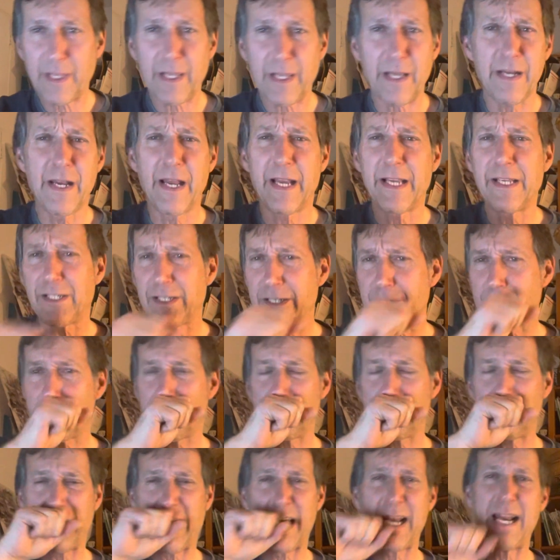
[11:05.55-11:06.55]
Nice
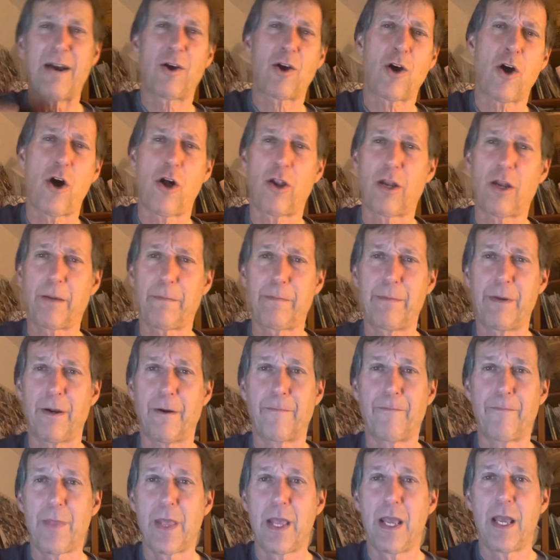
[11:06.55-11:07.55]
non-alcoholic beer.
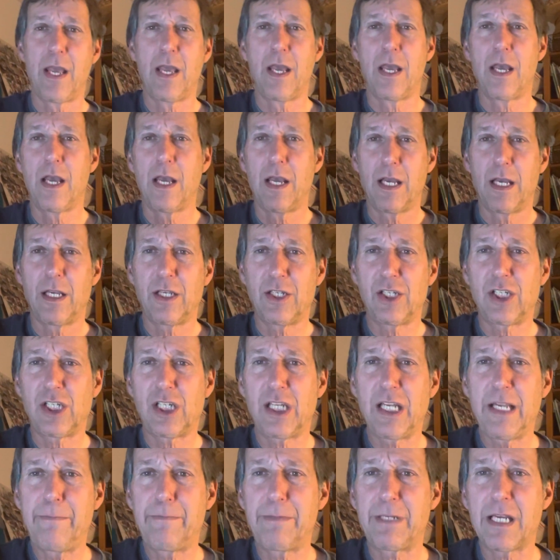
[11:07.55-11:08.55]

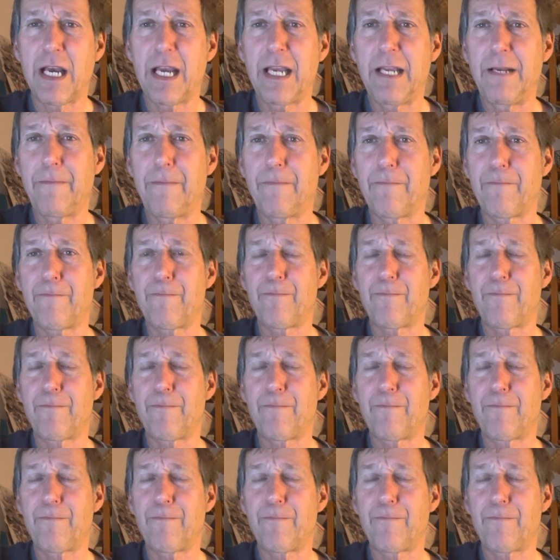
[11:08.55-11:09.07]
Sleep tight.